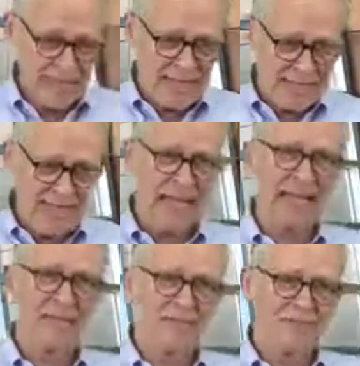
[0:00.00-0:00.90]
And in
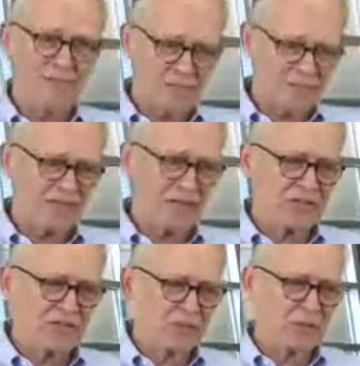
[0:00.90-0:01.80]
that fifth
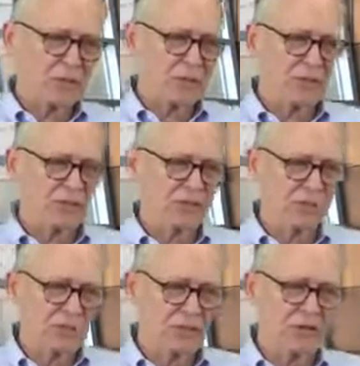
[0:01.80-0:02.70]
section, we will
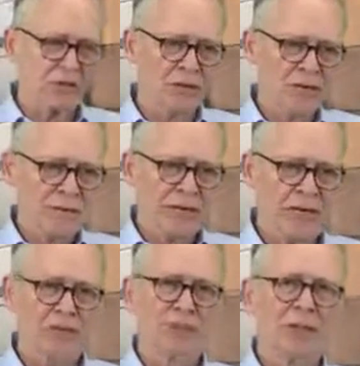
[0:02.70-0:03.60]
conclude by
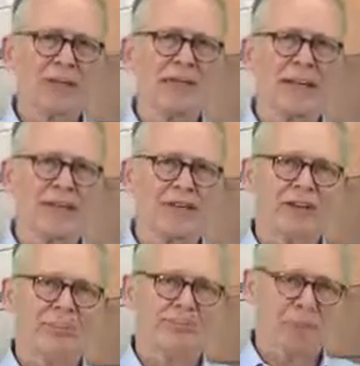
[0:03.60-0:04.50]
introducing a
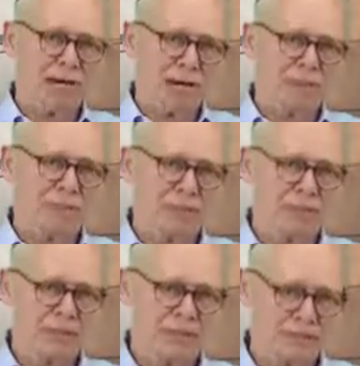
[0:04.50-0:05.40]
very
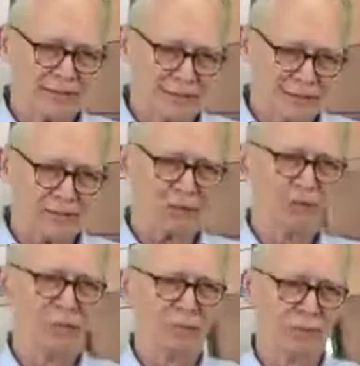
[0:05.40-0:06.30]
powerful
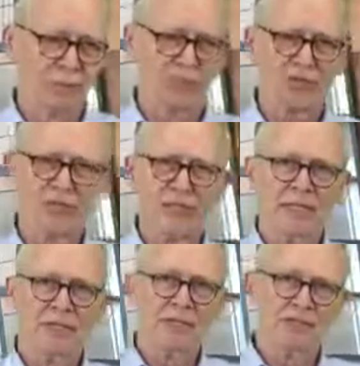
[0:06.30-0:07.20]
conceptual approach
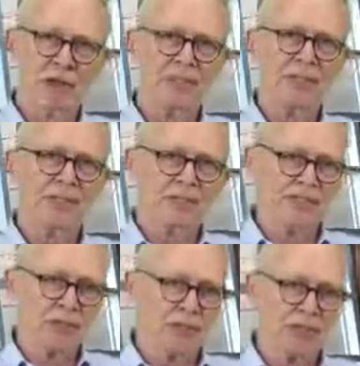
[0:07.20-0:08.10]
for solving
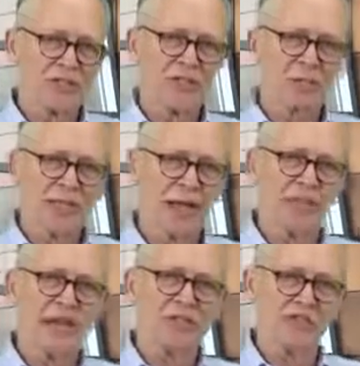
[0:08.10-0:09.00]
those equations
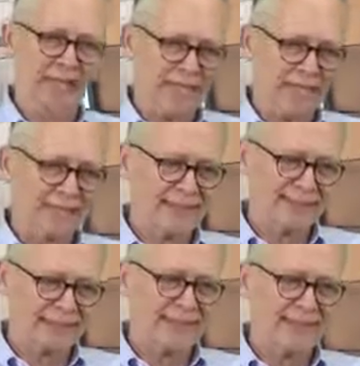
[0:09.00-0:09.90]
without mathematics.
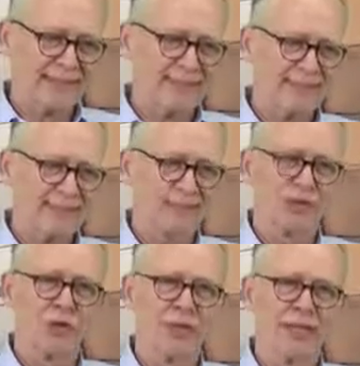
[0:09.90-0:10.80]
And this consists of
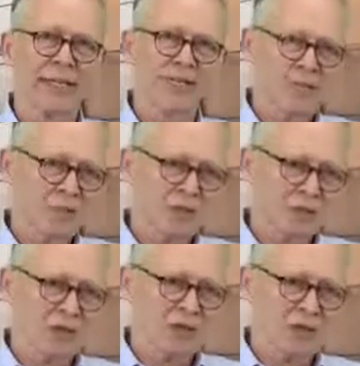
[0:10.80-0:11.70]
drawing what
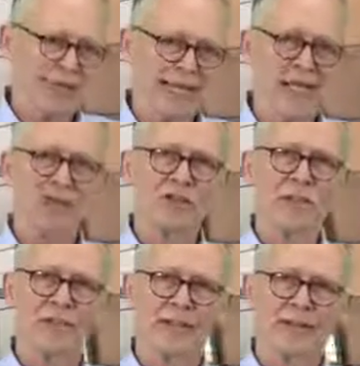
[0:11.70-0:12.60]
we call an
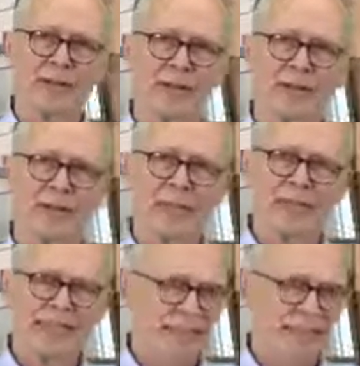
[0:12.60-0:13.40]
energy band diagram.